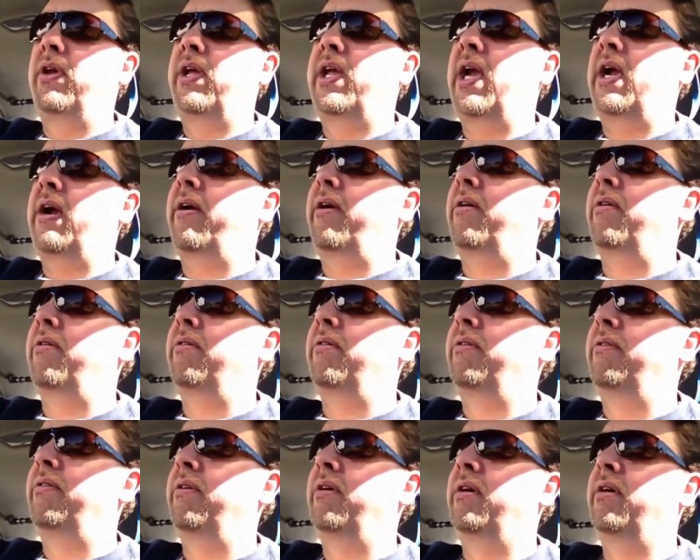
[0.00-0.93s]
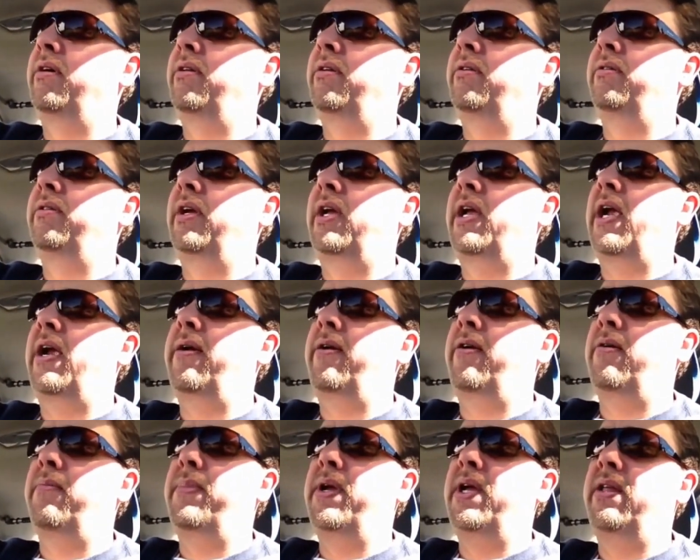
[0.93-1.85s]
carrier. The
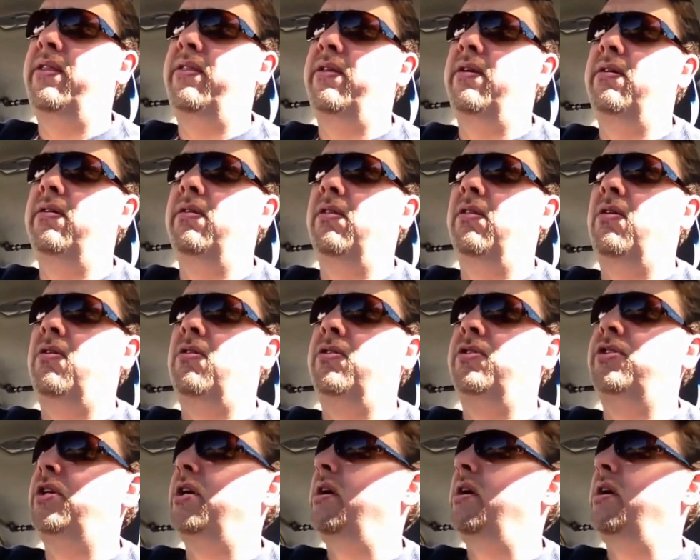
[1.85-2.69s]
carrier being the large